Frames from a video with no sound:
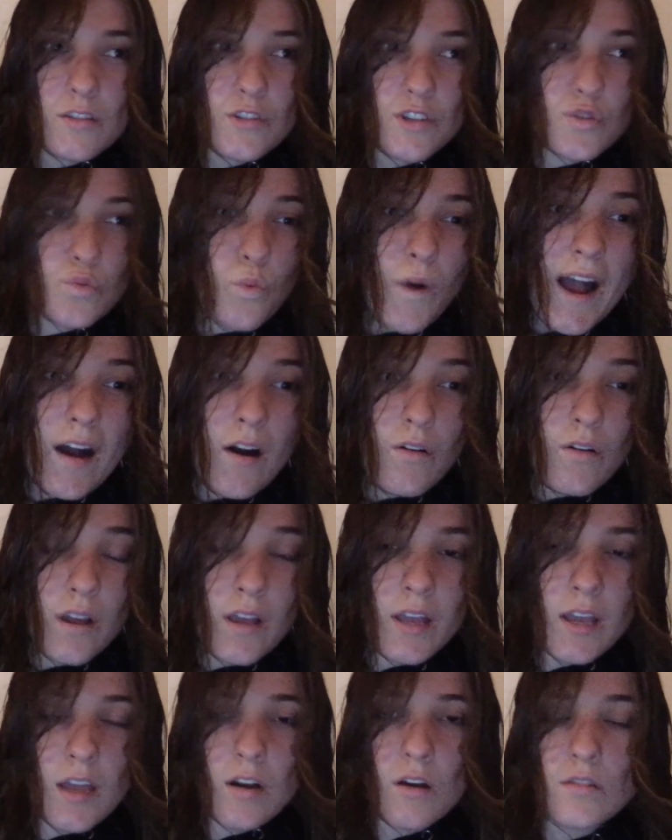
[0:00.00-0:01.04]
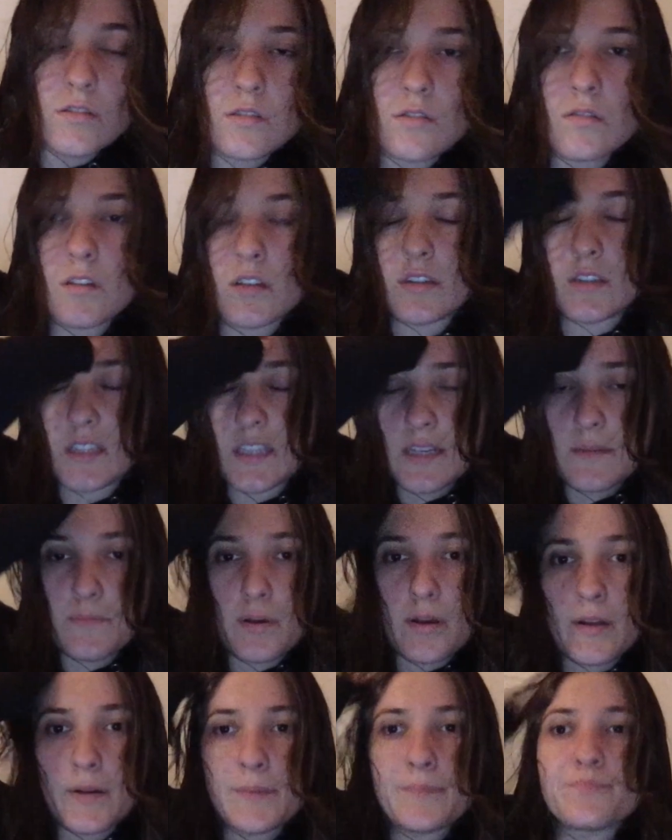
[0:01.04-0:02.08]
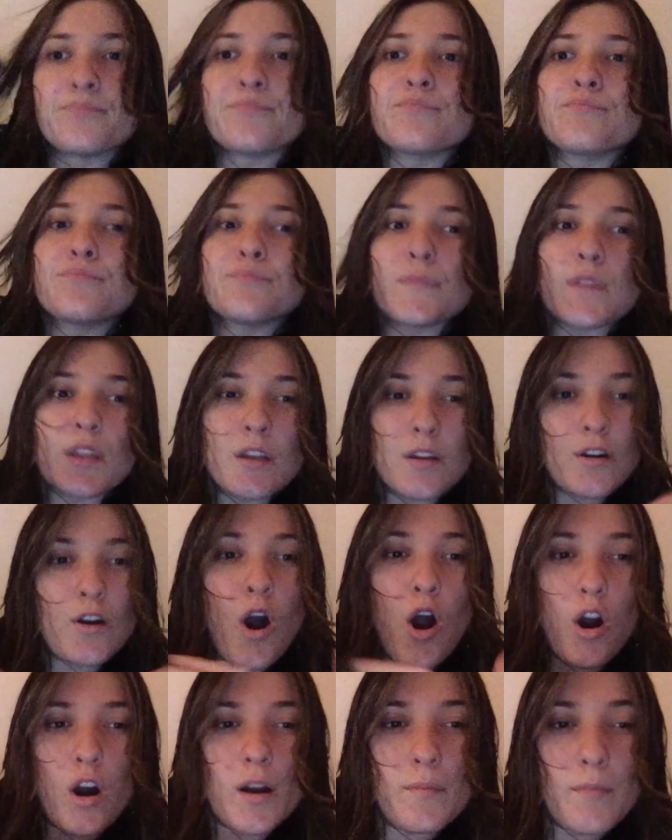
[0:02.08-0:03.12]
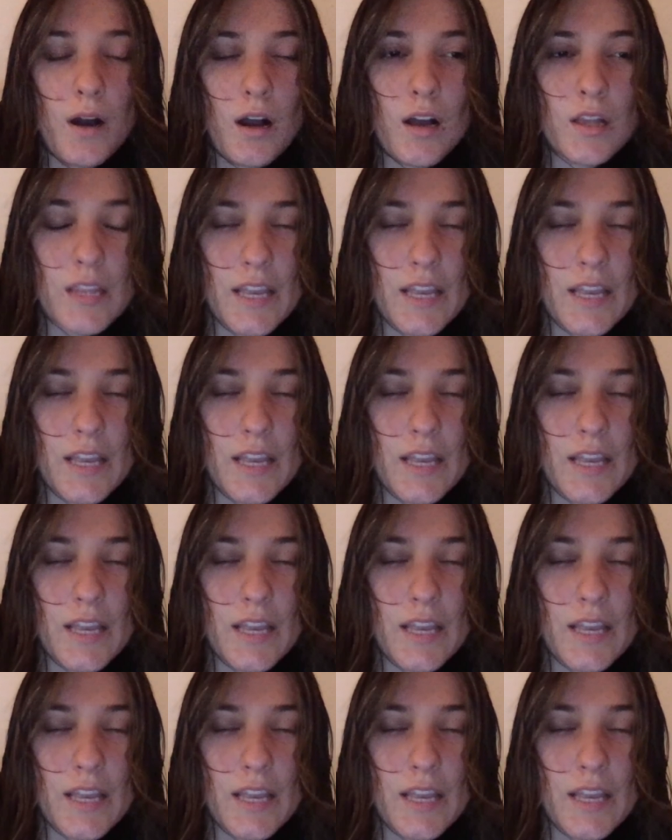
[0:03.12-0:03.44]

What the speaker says: wow. And also the deep karma.